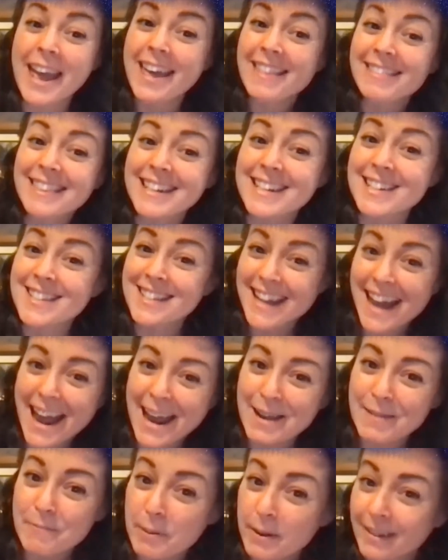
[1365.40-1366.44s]
Anthony
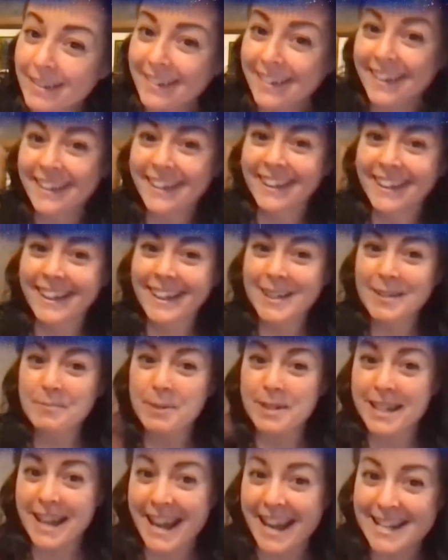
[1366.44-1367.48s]
Snape.
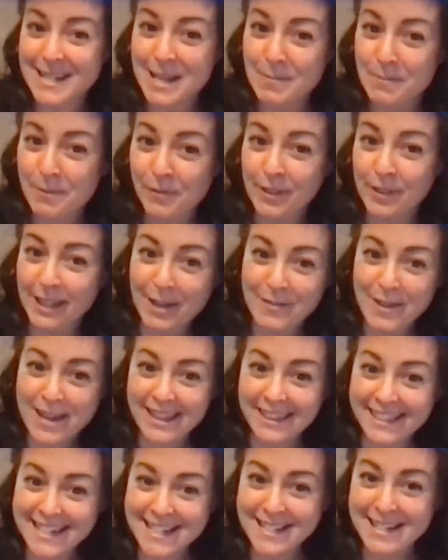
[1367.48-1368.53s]
Put your hands up if you love
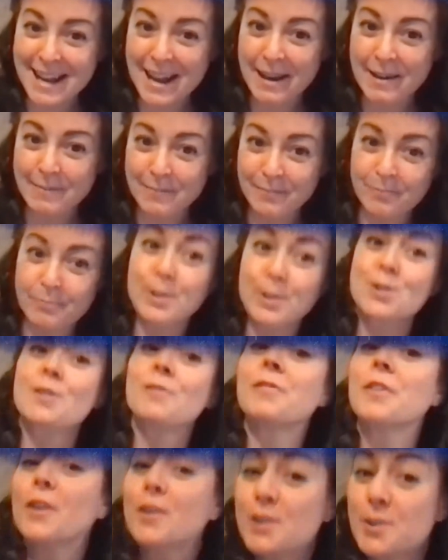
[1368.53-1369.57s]
Anthony Snape. Put your
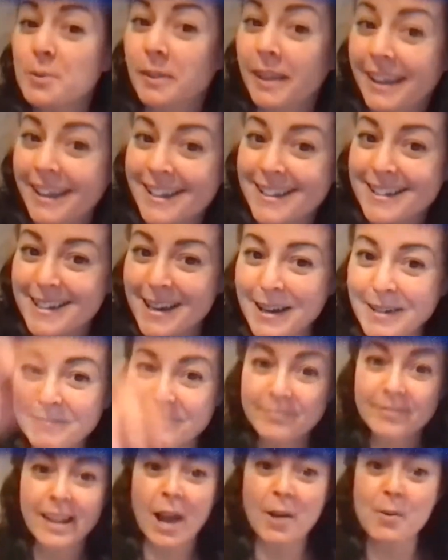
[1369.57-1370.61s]
virtual hands up.
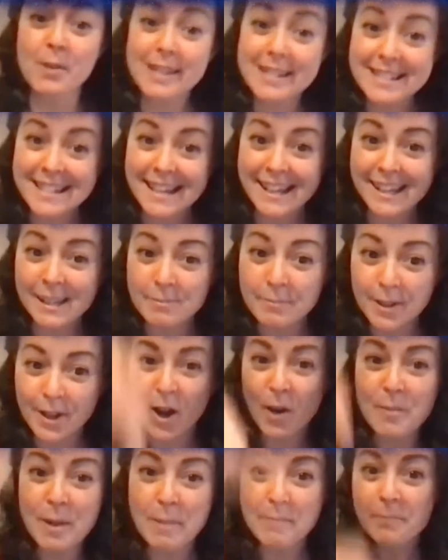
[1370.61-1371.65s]
I want to see them
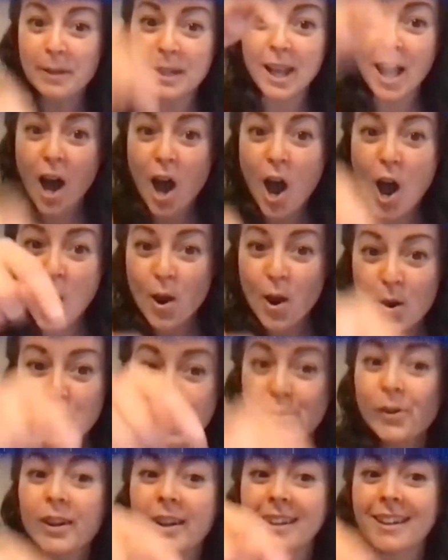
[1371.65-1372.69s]
comment below.
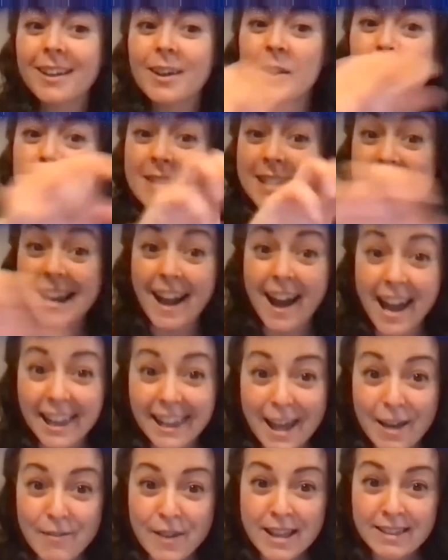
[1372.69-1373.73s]
Say, I
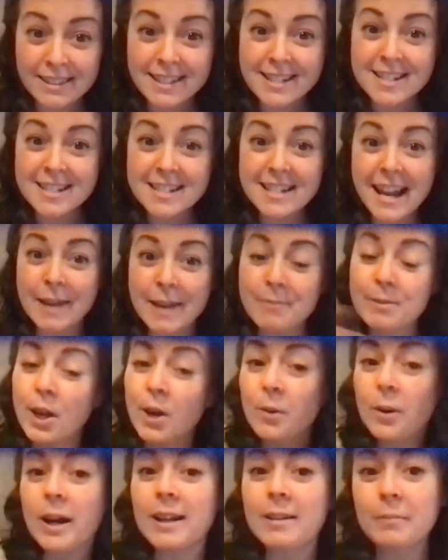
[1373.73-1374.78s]
love Anthony Snape.
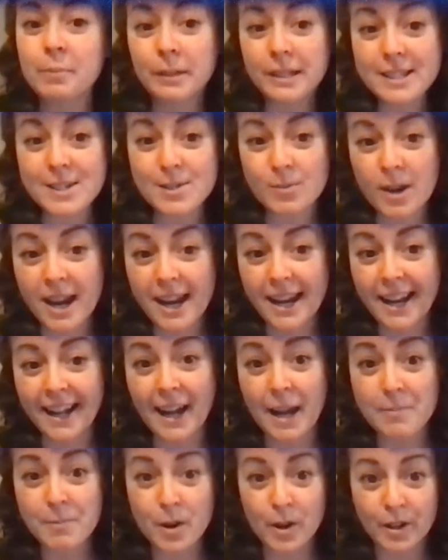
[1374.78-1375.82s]
Go on, please write it.
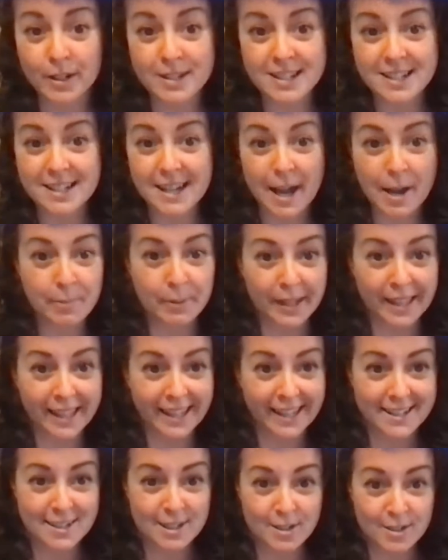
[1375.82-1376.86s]
I'm not going to start
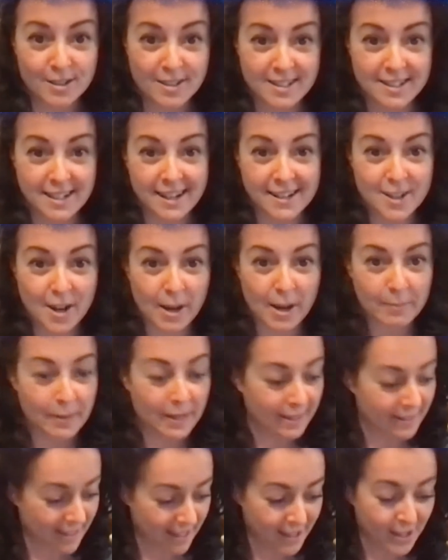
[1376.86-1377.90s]
playing until you start typing.
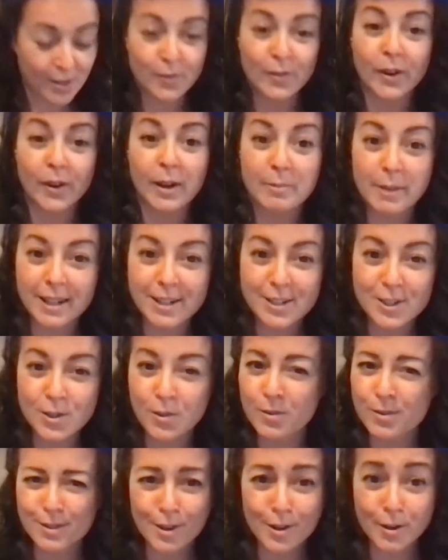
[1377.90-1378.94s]
Thank you very much. You're
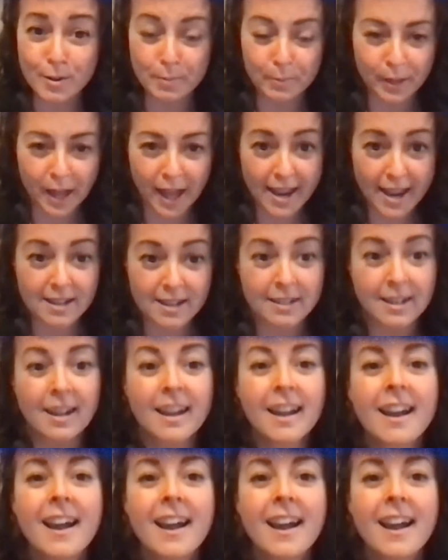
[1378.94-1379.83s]
also compliant.